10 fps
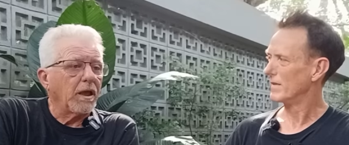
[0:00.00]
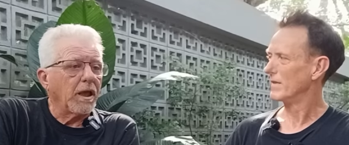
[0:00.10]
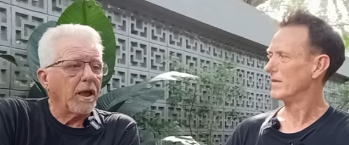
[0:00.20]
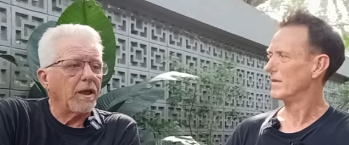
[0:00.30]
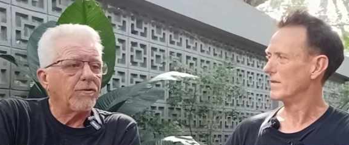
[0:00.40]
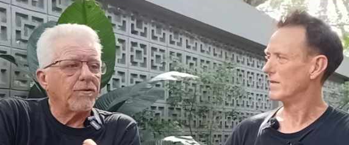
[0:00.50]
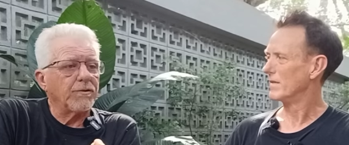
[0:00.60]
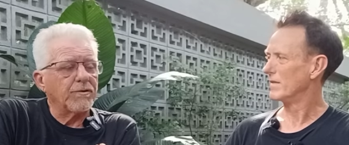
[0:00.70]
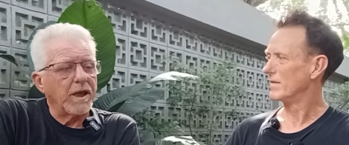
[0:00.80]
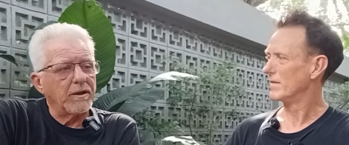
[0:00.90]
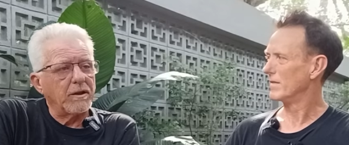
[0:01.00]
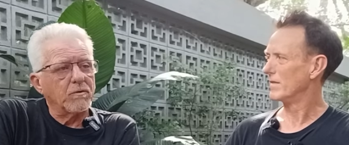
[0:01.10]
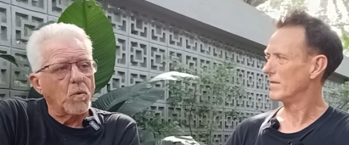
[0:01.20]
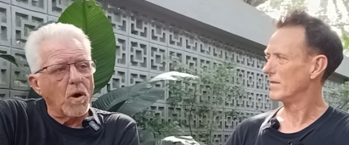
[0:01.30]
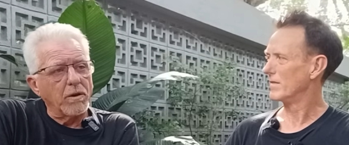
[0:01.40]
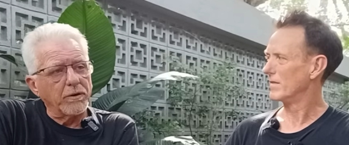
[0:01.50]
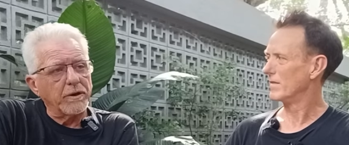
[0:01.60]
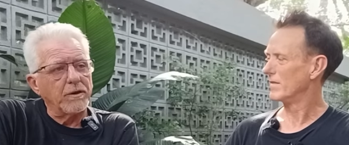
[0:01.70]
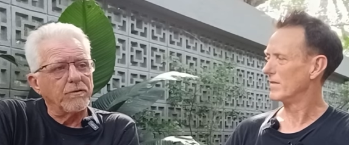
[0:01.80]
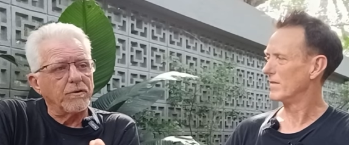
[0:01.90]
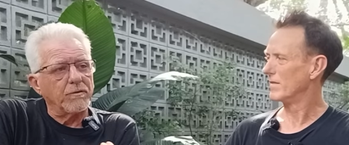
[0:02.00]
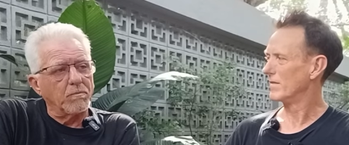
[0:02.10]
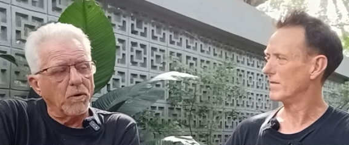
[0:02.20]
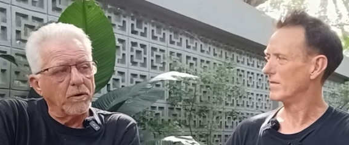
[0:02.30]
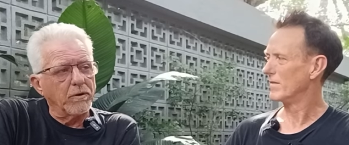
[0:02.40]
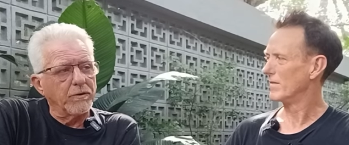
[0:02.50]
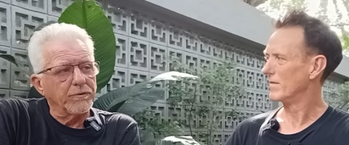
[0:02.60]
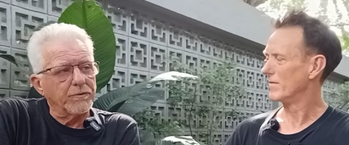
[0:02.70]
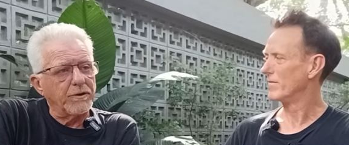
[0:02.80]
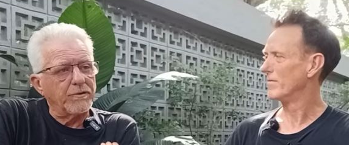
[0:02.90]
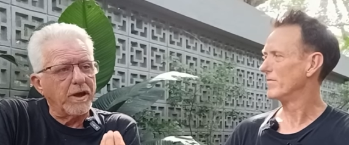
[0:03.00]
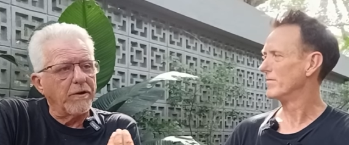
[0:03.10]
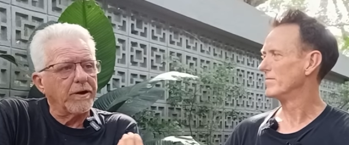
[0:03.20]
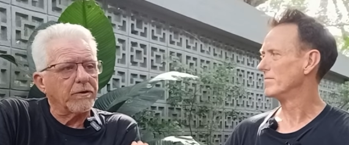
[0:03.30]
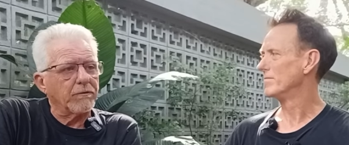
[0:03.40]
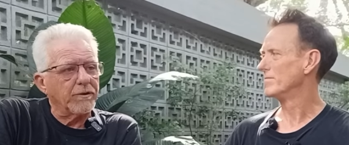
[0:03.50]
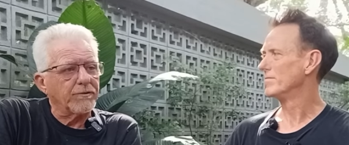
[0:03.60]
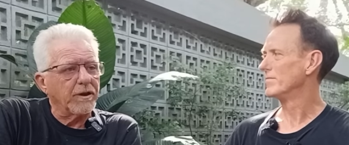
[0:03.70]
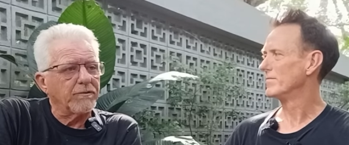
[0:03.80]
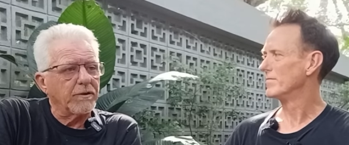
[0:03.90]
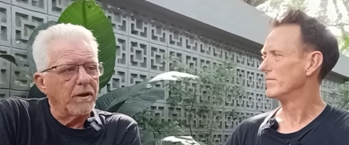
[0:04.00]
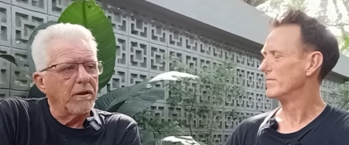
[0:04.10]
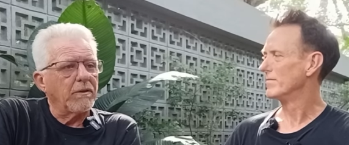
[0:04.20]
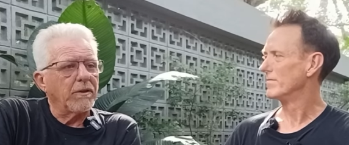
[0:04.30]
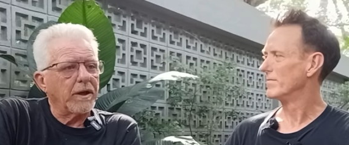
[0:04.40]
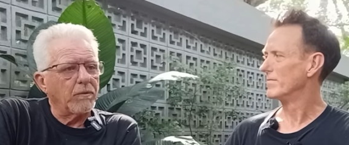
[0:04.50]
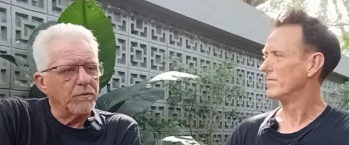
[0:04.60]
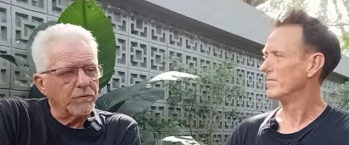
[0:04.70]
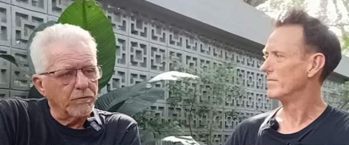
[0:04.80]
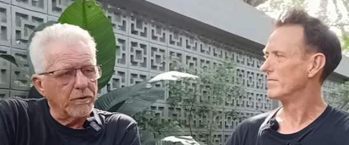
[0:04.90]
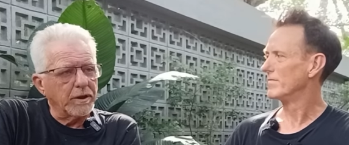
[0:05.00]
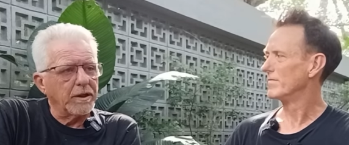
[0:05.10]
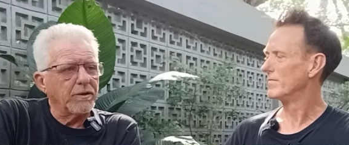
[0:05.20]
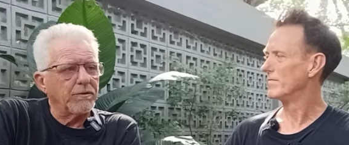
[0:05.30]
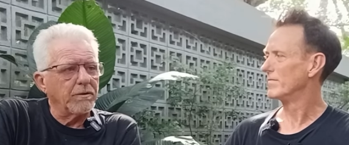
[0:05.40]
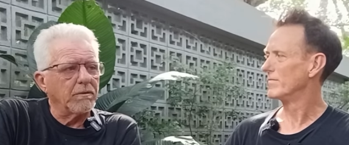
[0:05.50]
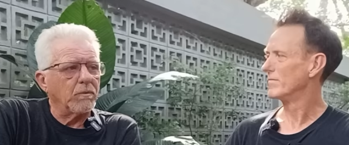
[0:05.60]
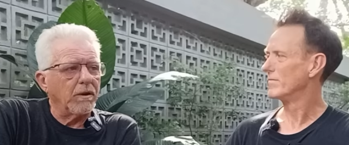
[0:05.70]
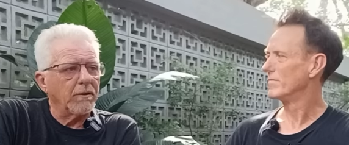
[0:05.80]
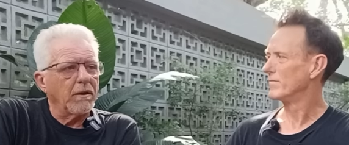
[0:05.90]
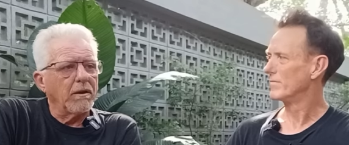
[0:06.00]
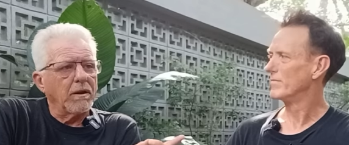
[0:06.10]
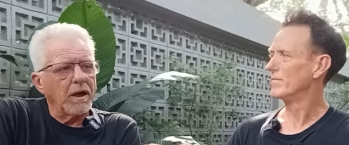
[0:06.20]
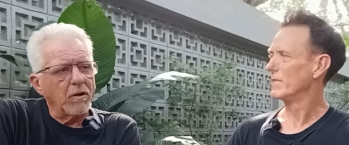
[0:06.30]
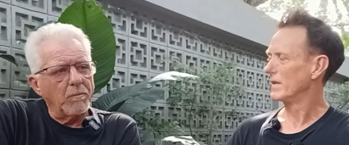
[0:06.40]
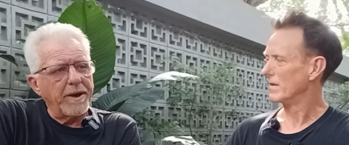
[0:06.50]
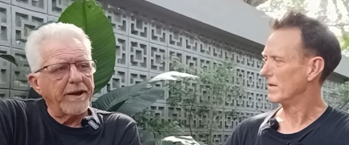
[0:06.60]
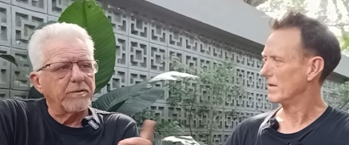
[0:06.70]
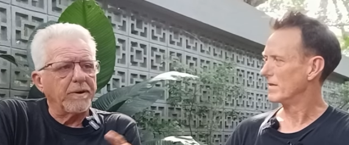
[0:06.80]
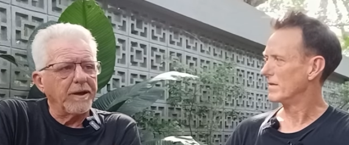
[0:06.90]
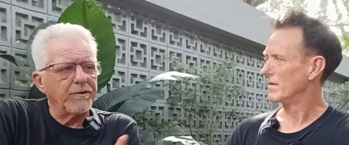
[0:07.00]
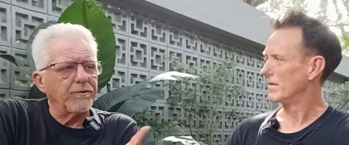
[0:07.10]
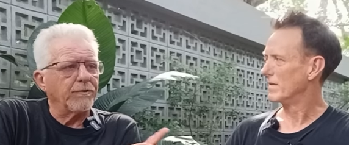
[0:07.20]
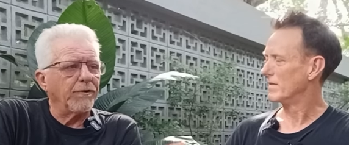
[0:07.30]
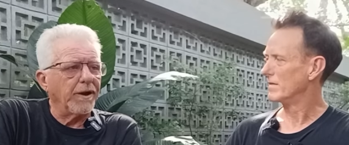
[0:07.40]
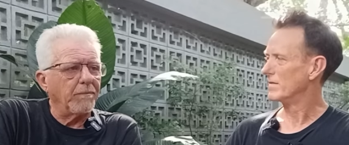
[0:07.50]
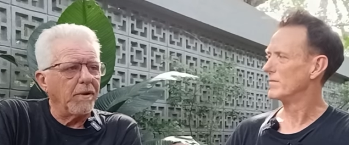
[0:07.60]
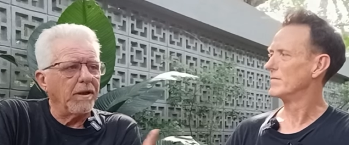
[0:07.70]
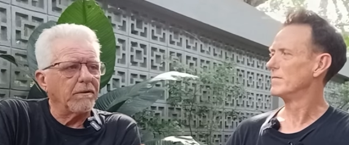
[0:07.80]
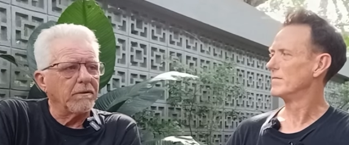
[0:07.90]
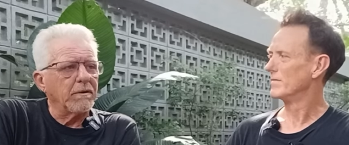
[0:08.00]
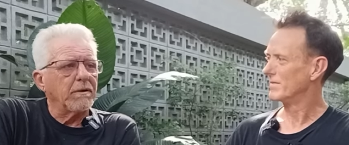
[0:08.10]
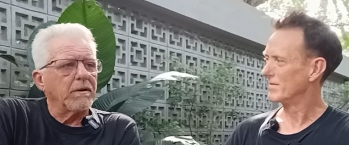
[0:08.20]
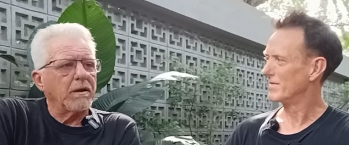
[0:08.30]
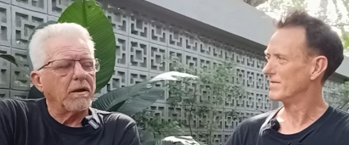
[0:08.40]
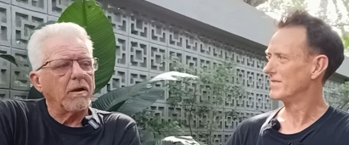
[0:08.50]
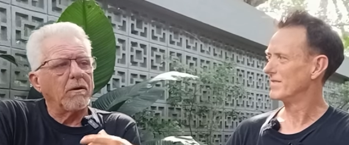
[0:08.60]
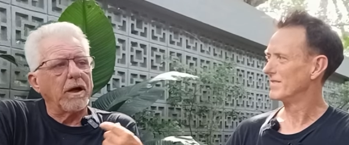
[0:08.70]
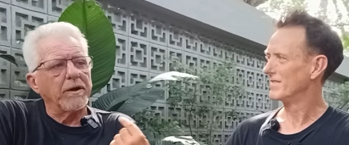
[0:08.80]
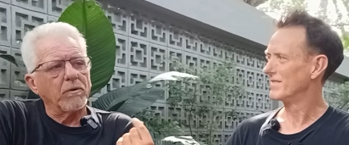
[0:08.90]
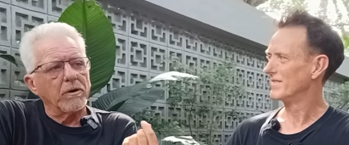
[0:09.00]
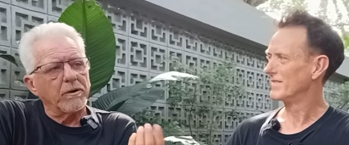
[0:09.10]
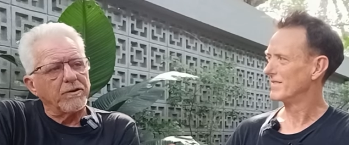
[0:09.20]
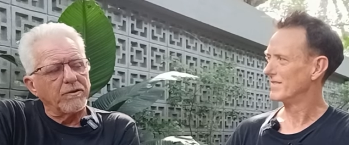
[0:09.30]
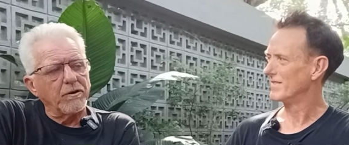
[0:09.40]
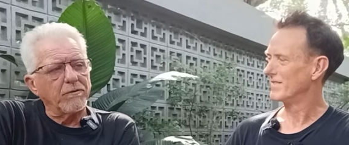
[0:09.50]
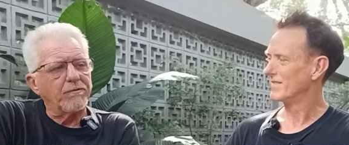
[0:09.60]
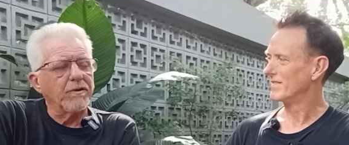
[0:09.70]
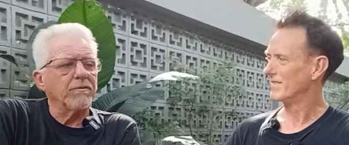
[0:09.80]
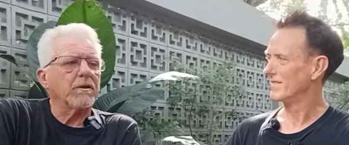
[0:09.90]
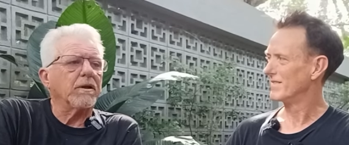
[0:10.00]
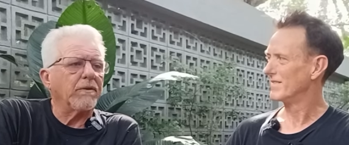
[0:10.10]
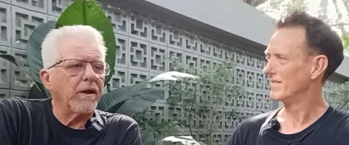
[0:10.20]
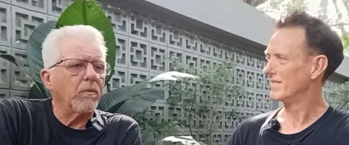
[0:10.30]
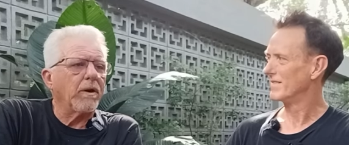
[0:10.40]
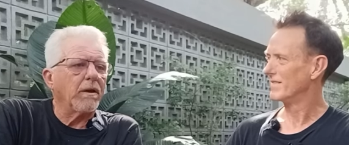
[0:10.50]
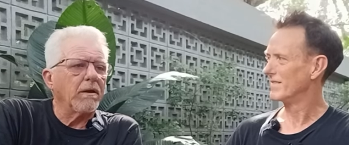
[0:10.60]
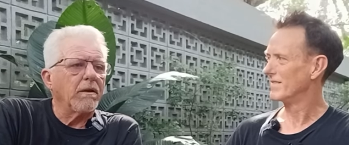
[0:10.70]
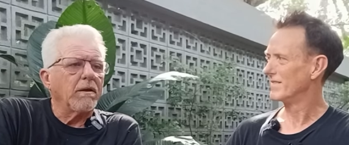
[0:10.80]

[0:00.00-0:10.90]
Speaker 1: And she just had these qualities, these morals, these characteristics that I was really in tune with. I go back to my Instagram model. You know, I don't only see her physically that way,